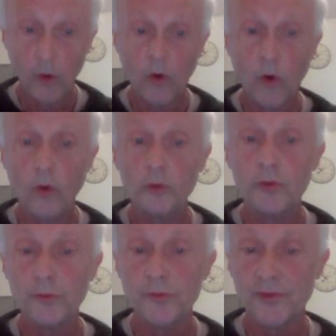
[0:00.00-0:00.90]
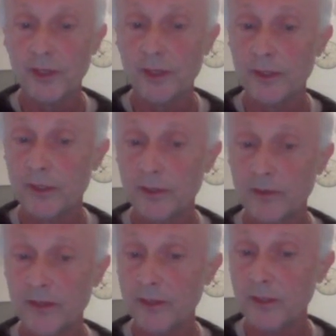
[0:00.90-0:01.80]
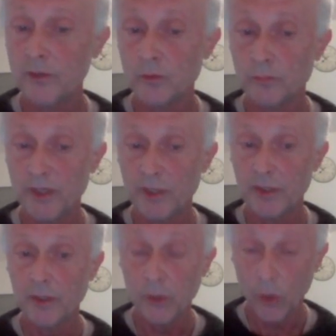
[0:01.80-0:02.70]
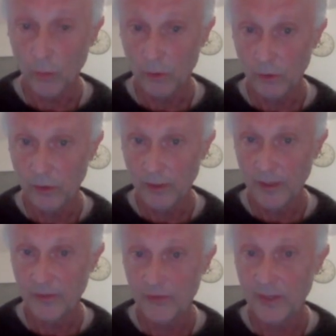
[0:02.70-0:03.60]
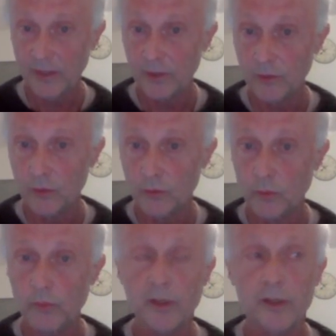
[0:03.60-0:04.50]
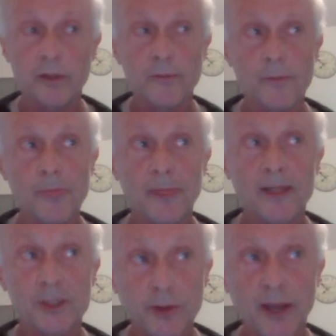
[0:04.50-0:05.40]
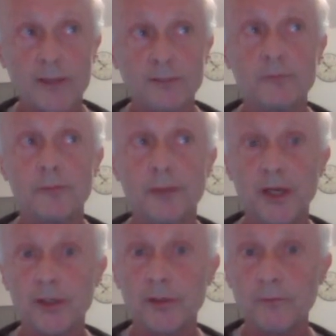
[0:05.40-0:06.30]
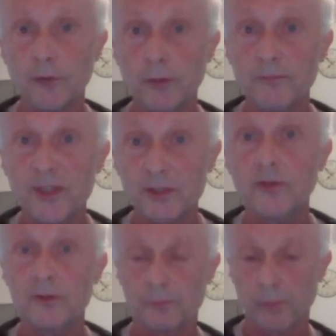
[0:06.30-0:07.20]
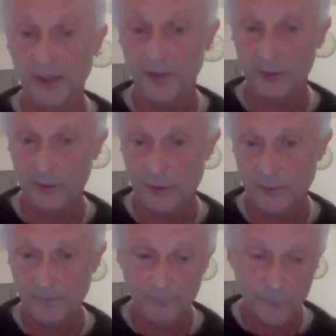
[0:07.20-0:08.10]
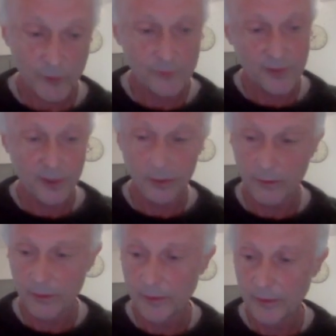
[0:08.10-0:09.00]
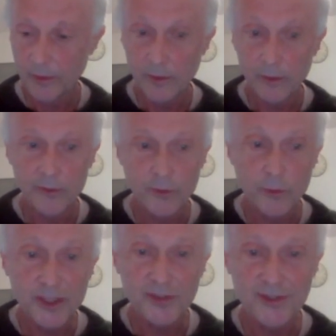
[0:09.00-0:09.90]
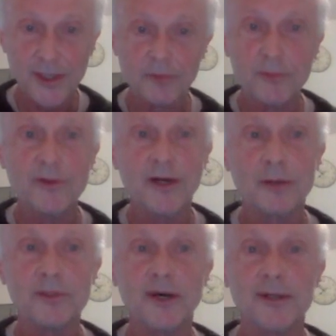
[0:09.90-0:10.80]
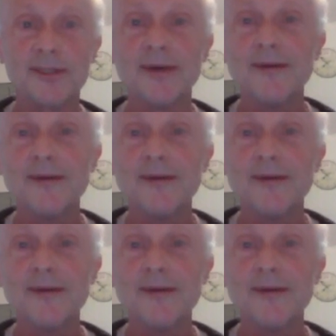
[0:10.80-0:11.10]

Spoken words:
or do you think they need to be global and they need to extract information from distant places? Well, these are the questions I would ask.